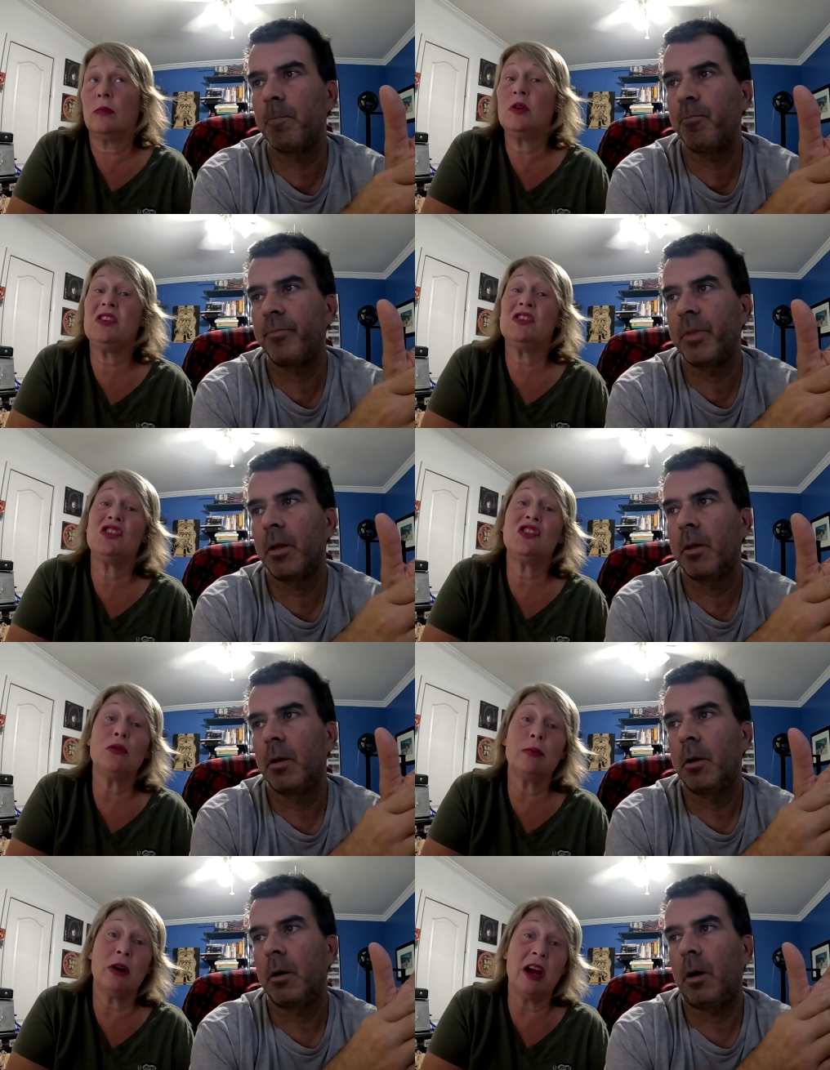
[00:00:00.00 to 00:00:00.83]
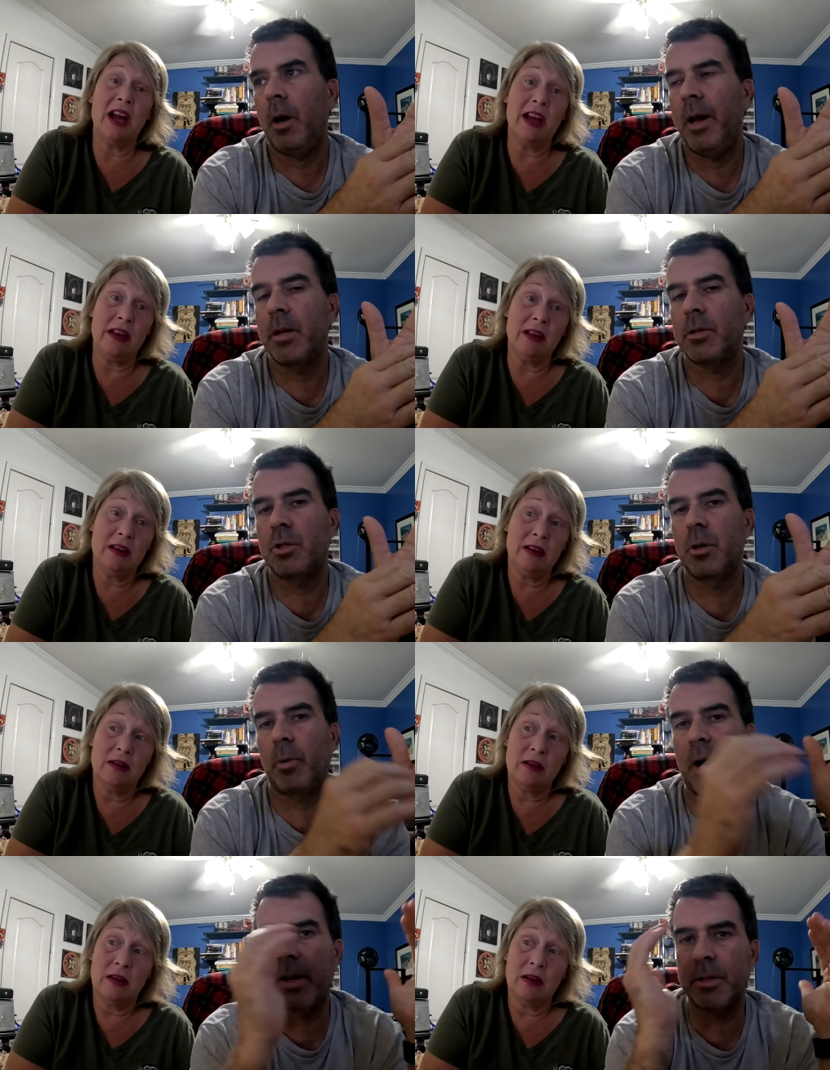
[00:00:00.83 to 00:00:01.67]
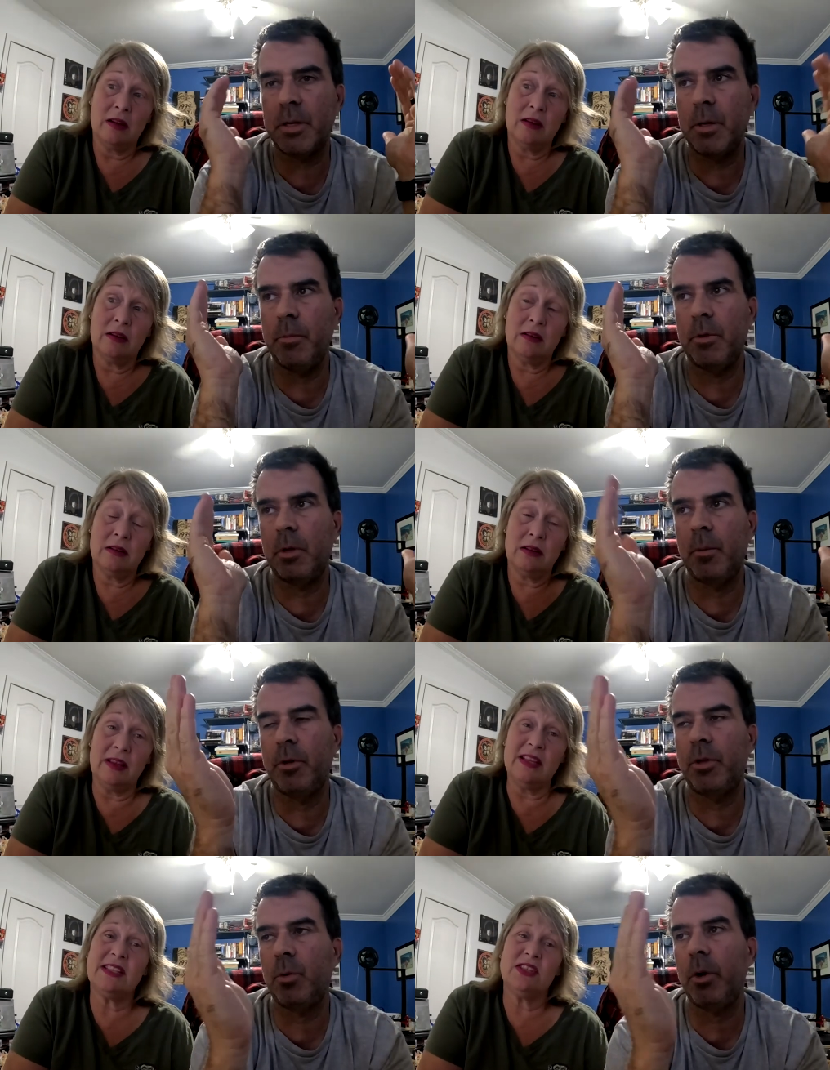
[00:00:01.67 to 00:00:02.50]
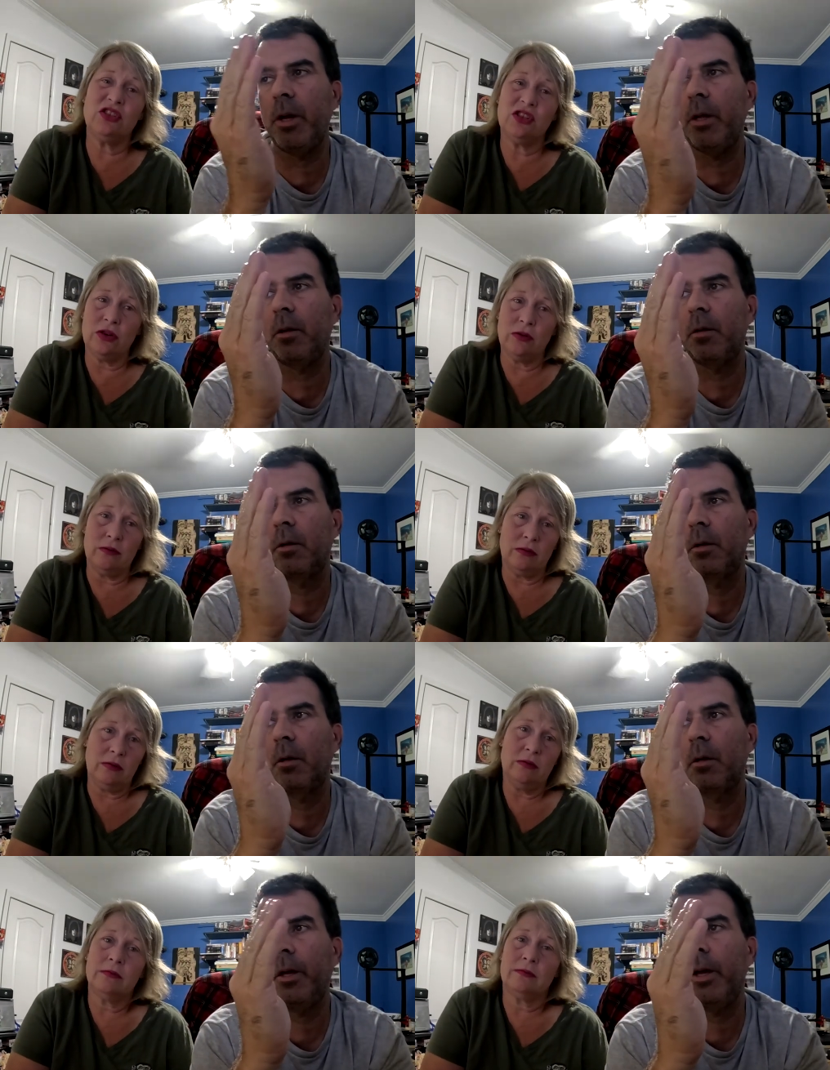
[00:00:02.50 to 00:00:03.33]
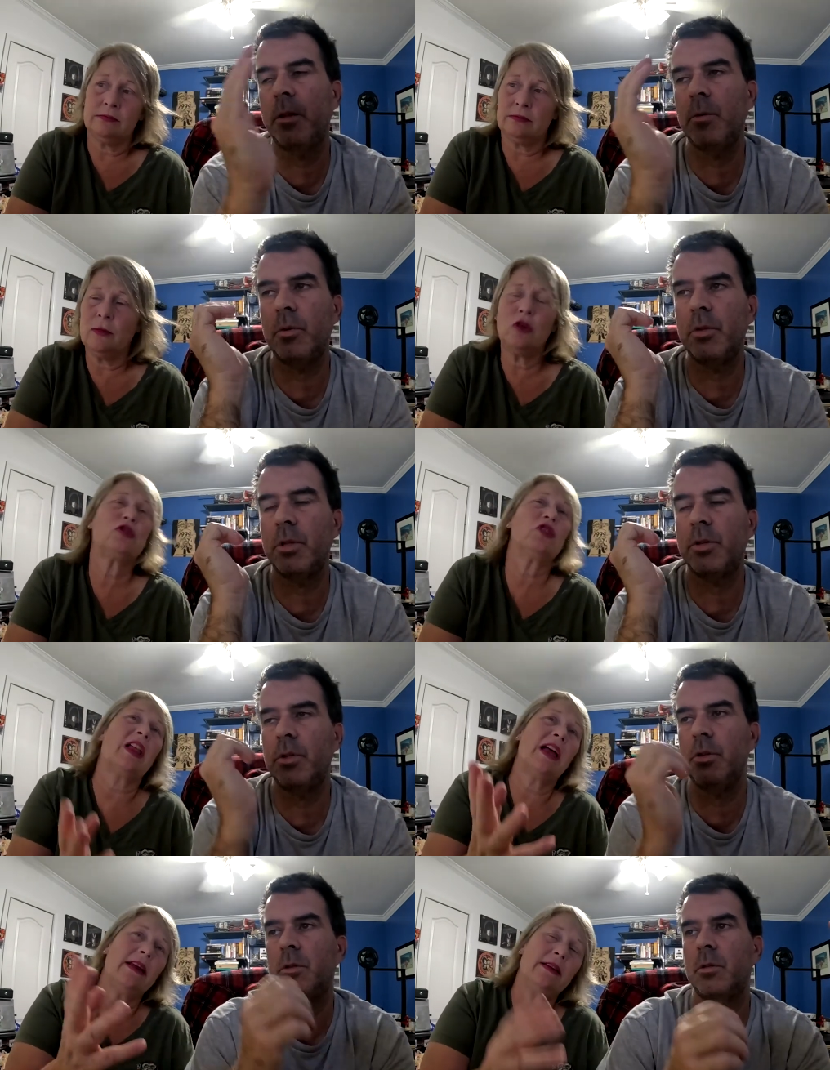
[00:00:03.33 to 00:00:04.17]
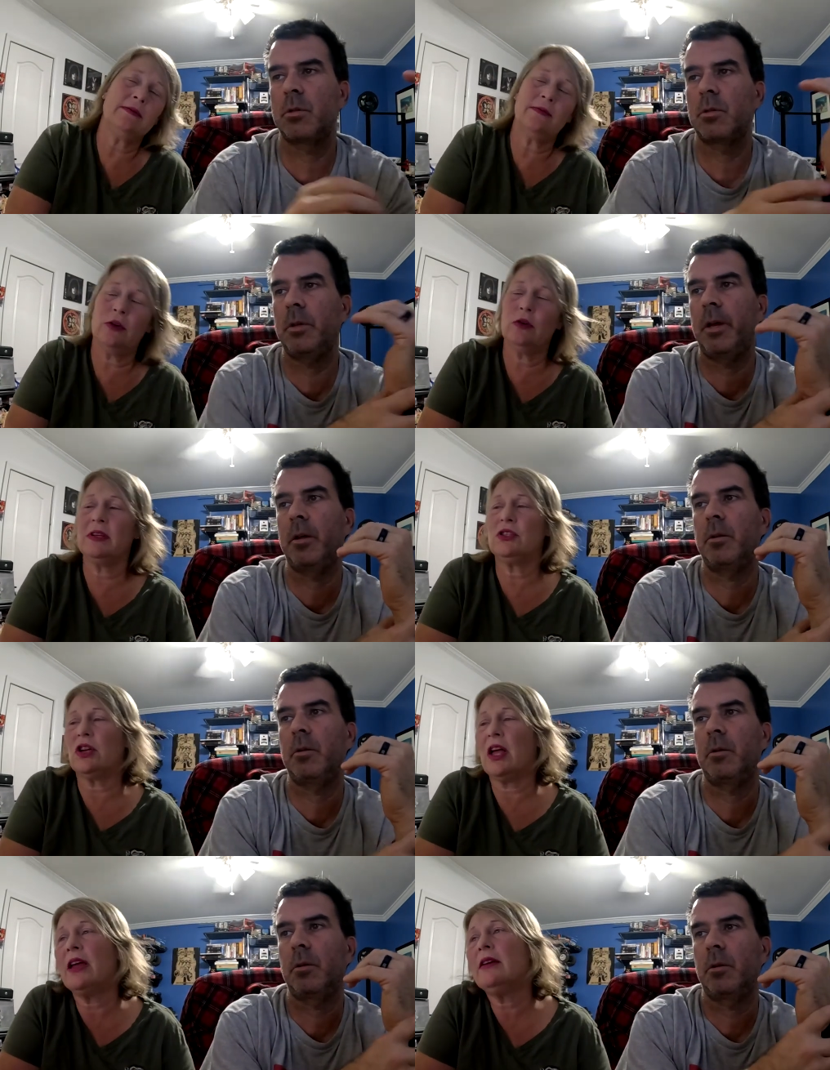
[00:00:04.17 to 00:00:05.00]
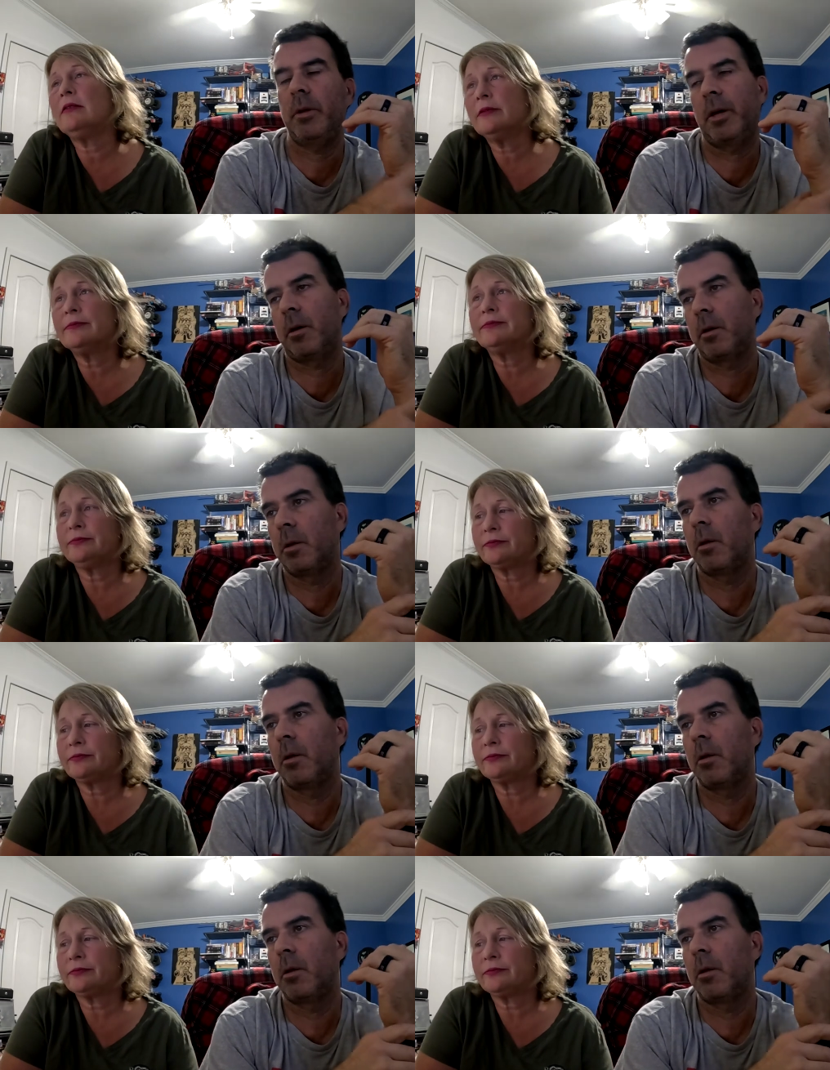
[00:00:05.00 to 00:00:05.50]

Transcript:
Speaker 1: which is super hot, and it's super hot. It's in, in between June, yeah, was, or July, early yeah. July, yeah.